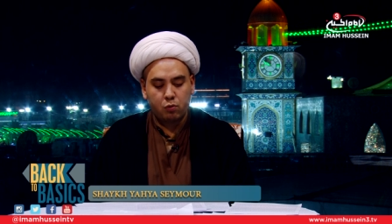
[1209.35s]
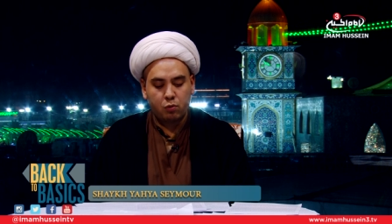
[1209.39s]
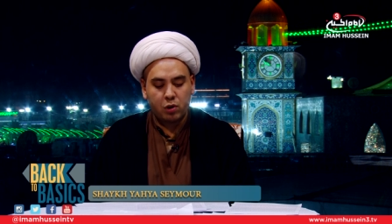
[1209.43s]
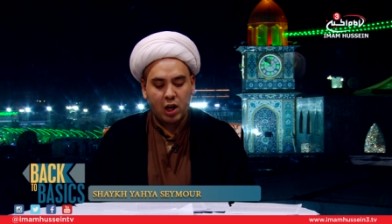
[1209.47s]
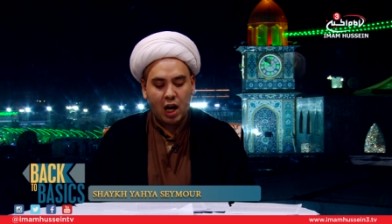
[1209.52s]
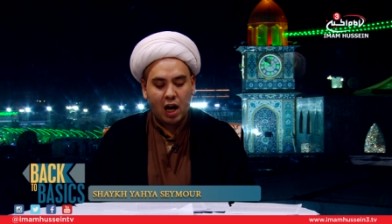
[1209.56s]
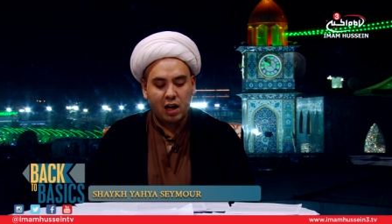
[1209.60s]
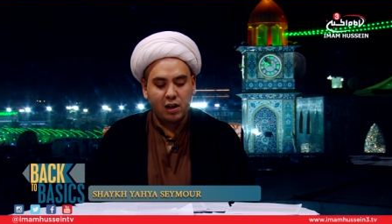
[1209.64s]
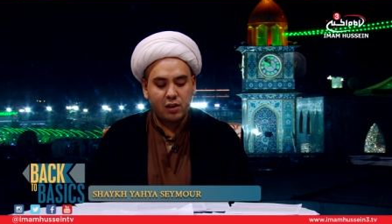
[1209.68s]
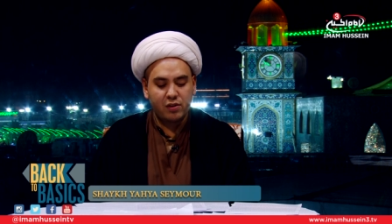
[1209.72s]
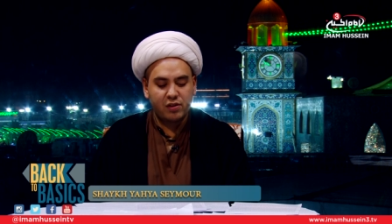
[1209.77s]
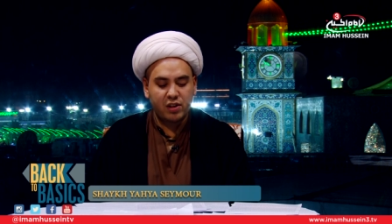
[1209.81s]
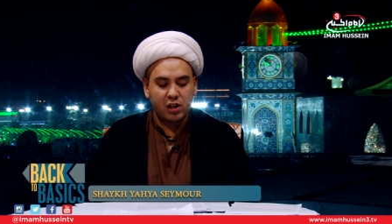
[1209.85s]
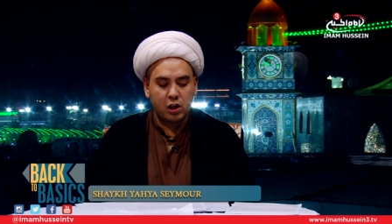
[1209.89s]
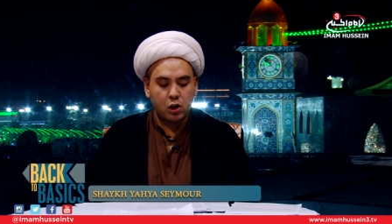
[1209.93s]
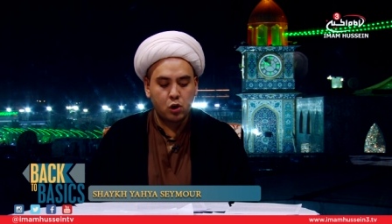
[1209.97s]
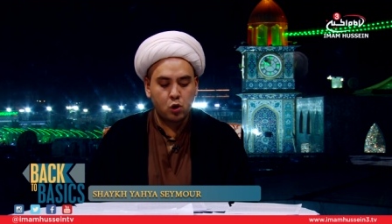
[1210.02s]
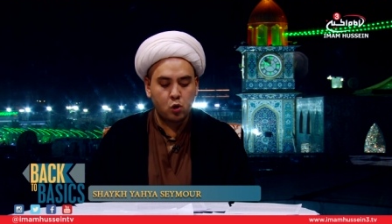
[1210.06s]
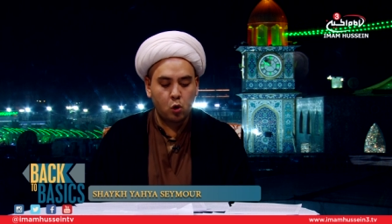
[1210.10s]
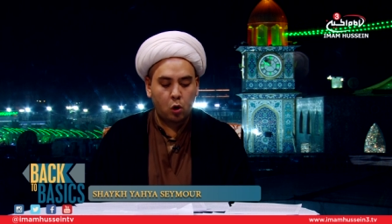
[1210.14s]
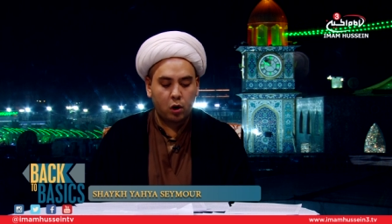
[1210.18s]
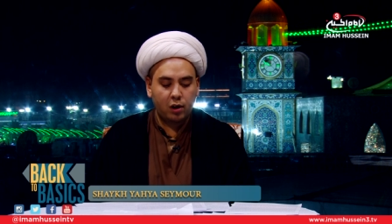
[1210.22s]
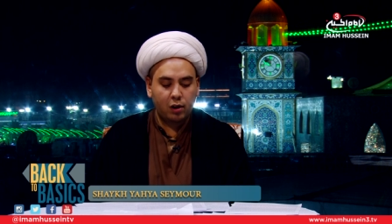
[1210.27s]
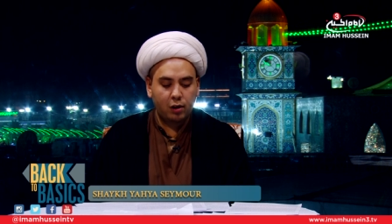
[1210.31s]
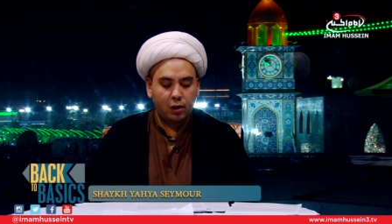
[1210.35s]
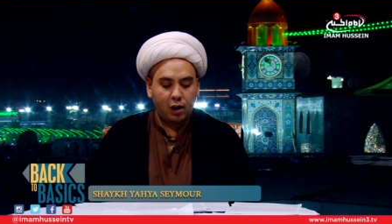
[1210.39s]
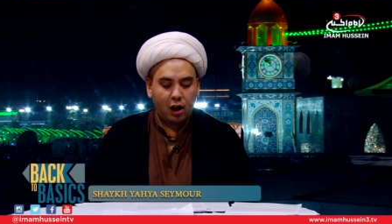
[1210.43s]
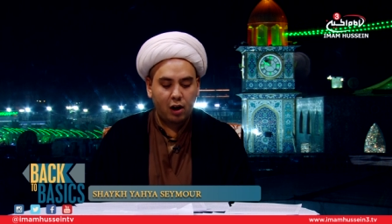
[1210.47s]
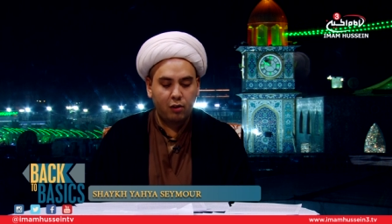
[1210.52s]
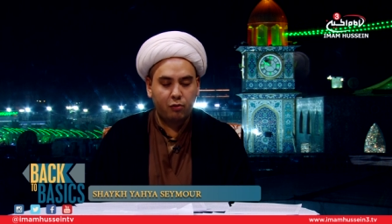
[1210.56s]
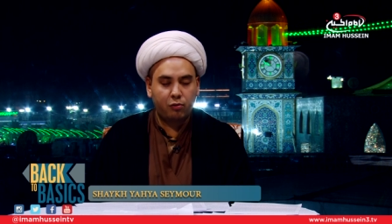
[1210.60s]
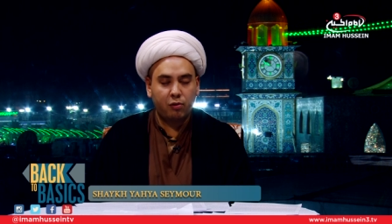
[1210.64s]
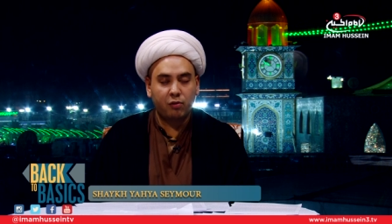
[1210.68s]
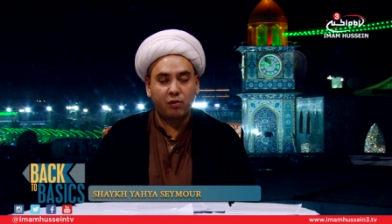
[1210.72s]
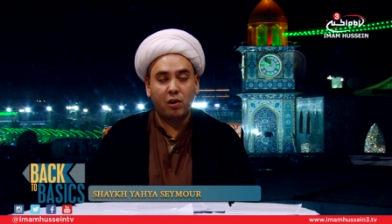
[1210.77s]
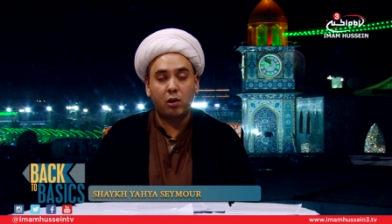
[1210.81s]
Reality Enjoying
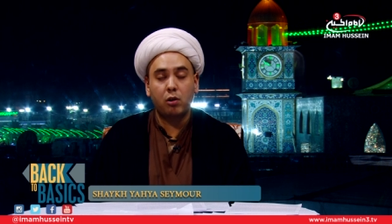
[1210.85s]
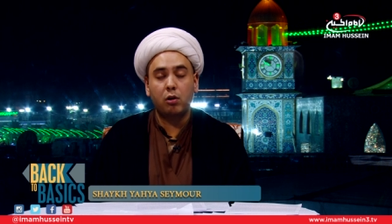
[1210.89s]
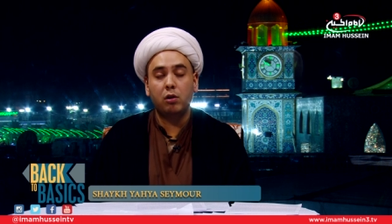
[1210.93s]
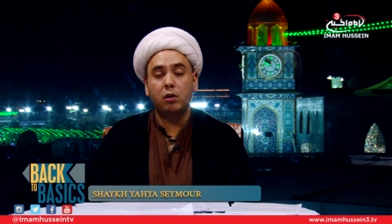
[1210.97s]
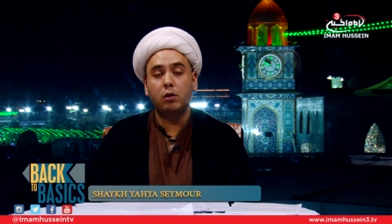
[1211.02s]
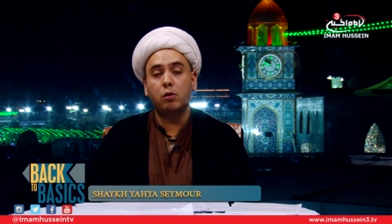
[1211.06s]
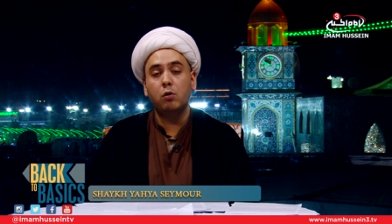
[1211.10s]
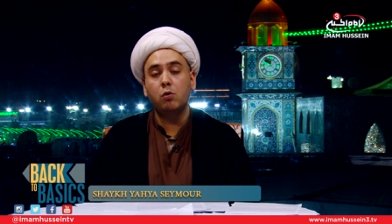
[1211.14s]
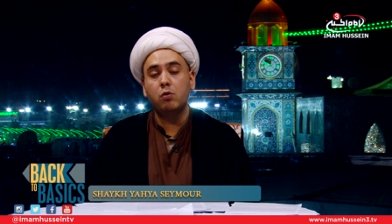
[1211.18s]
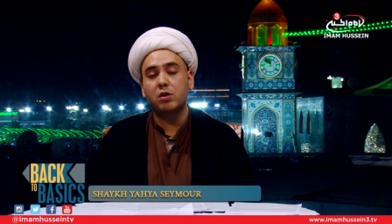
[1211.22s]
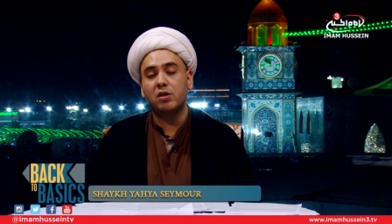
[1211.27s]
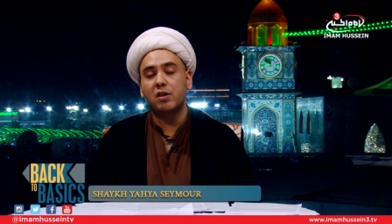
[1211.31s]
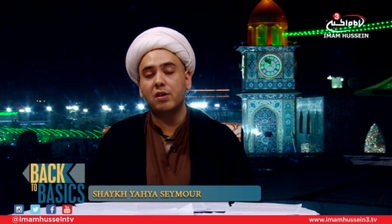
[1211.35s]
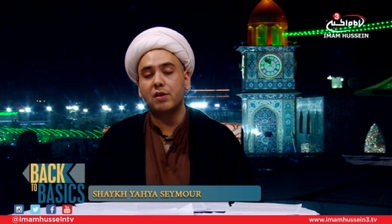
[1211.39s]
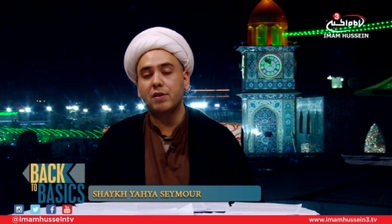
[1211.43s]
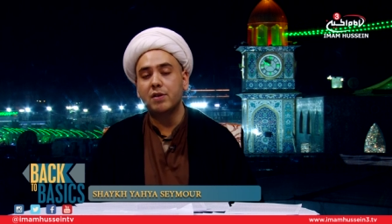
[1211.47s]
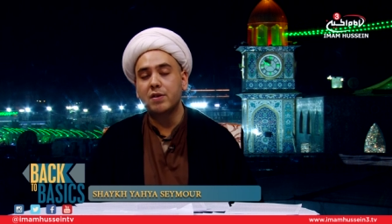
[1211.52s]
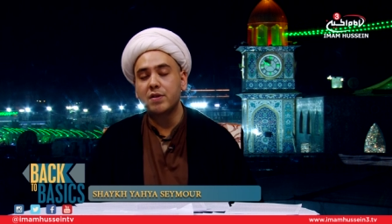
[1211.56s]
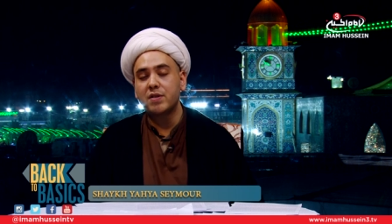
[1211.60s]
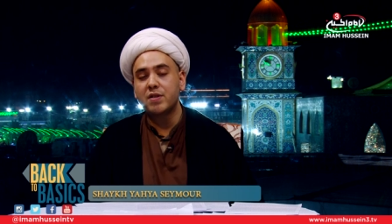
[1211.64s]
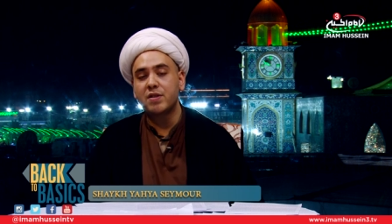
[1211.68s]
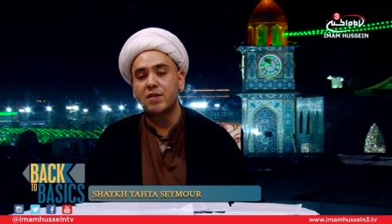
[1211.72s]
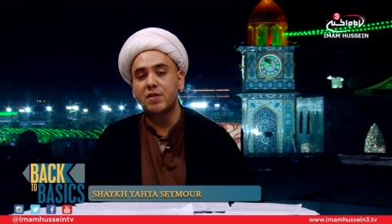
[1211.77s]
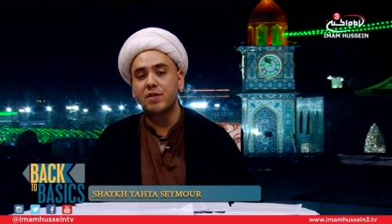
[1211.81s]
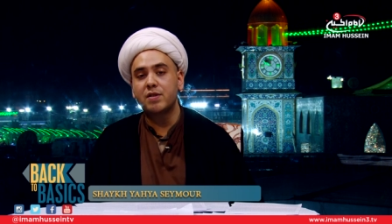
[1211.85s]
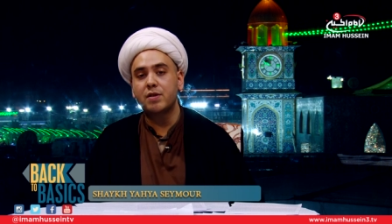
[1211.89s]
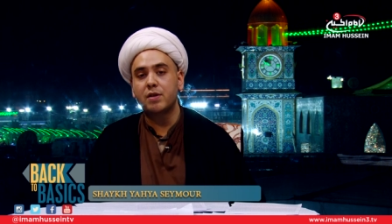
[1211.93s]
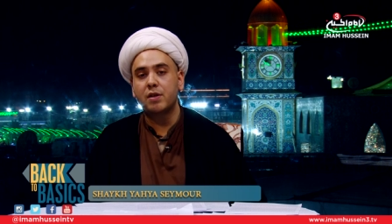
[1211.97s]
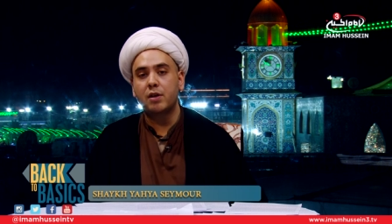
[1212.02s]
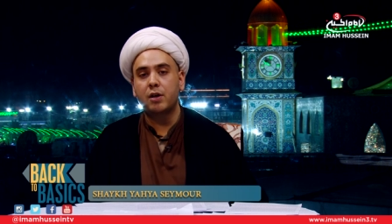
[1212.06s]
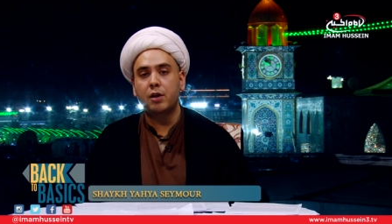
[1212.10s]
Life Without Illusions,